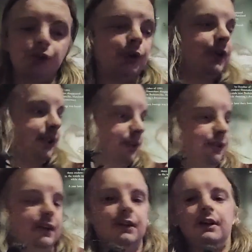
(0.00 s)
joint
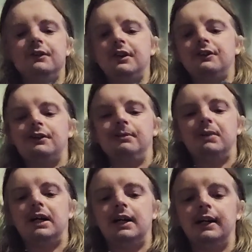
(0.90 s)
is in the accessory
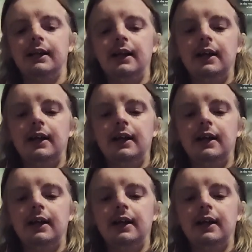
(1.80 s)
part.